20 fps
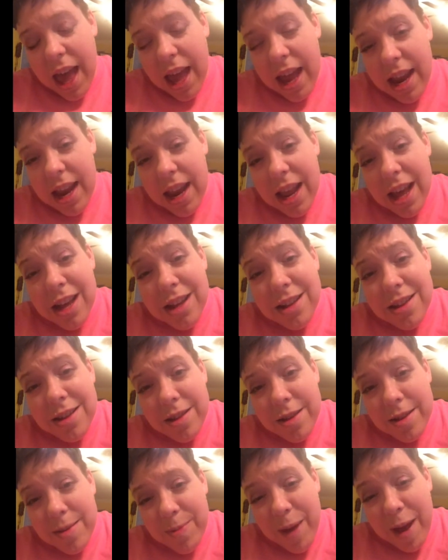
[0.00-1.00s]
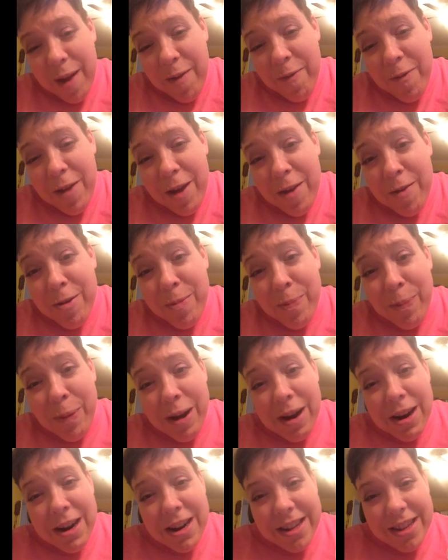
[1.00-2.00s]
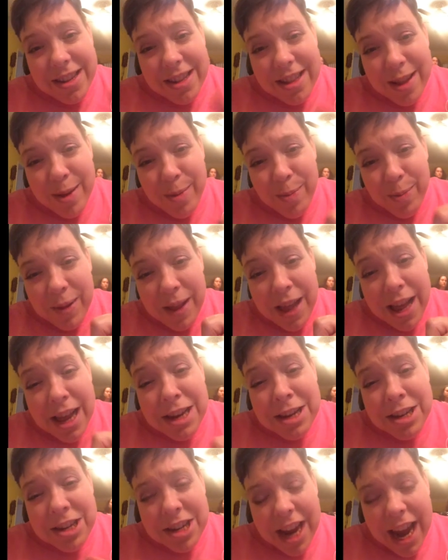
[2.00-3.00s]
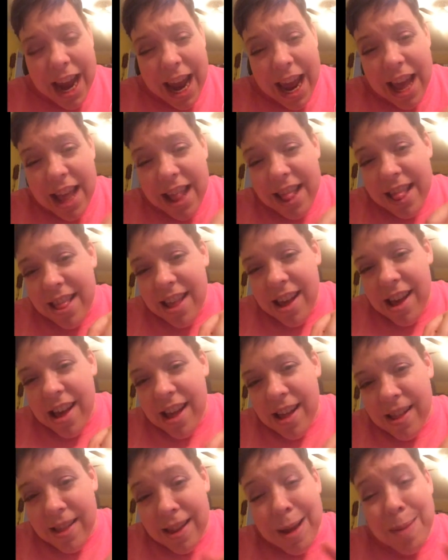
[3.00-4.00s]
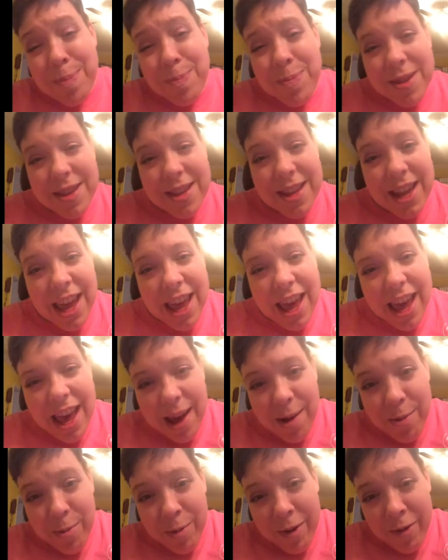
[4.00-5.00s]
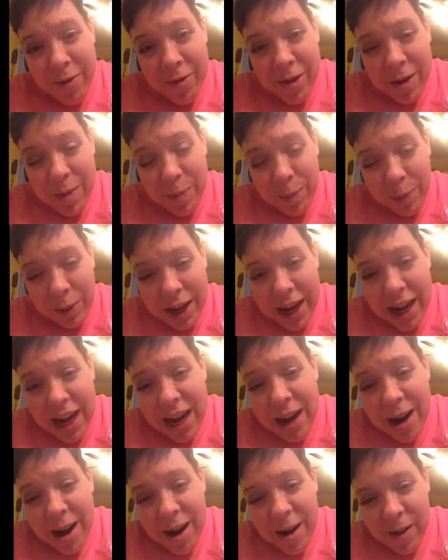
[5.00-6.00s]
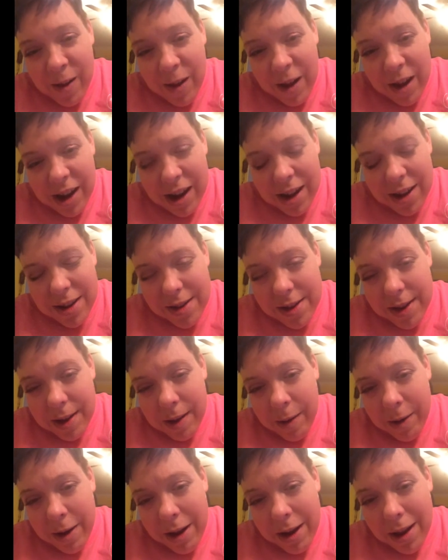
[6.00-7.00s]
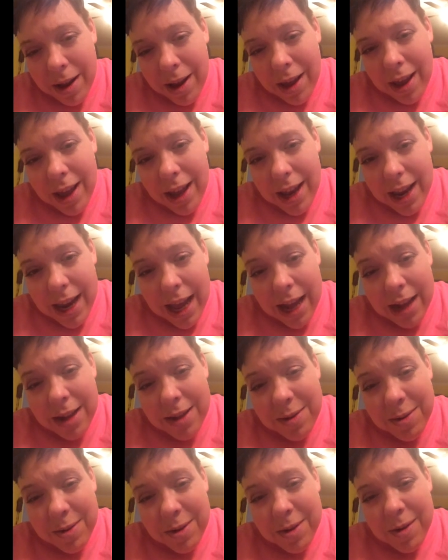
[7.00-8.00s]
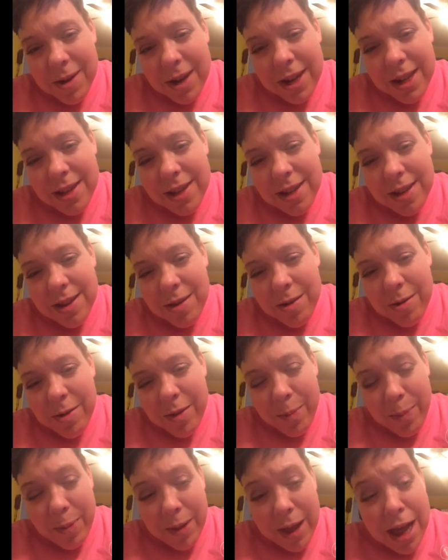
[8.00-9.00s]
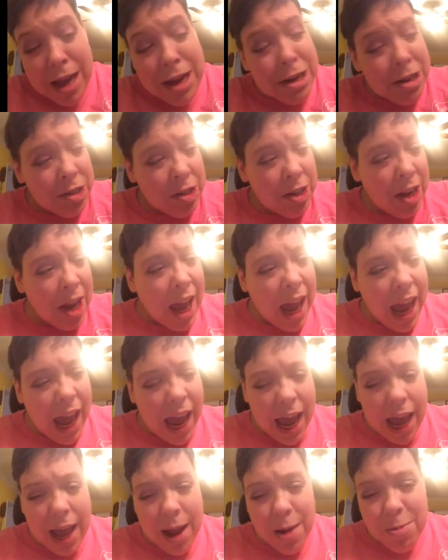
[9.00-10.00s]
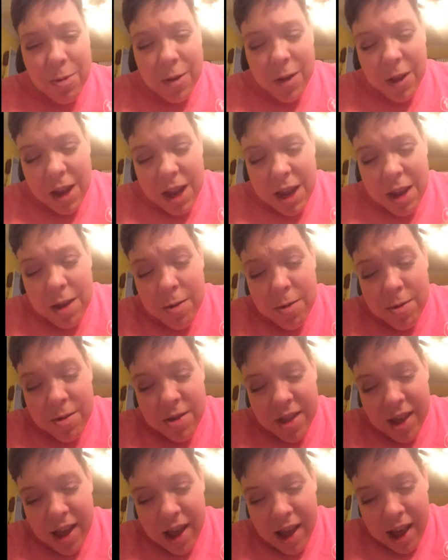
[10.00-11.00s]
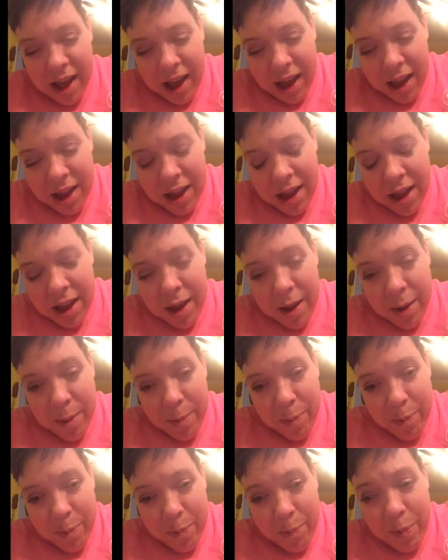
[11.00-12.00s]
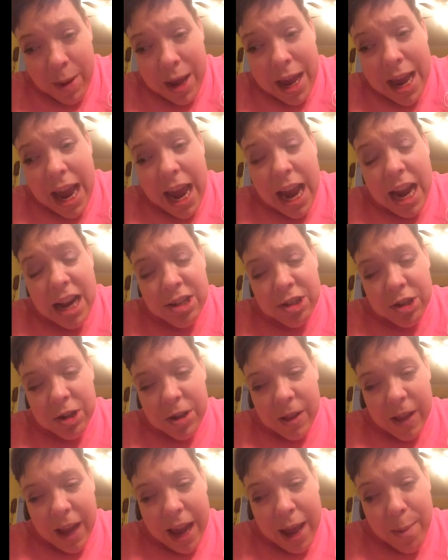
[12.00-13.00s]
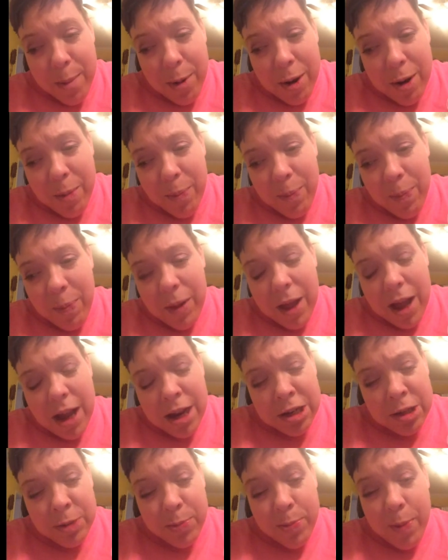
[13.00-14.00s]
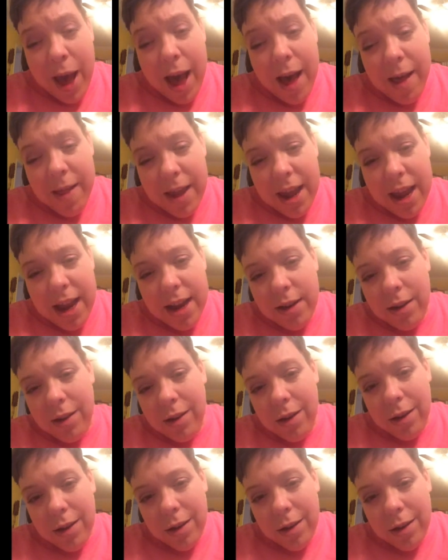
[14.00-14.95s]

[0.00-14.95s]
And next is my favorite parts, the blush and the lips, and we've completed our look. So next we're going to do the blush, and we'll use the BH Glamour Blush Palette.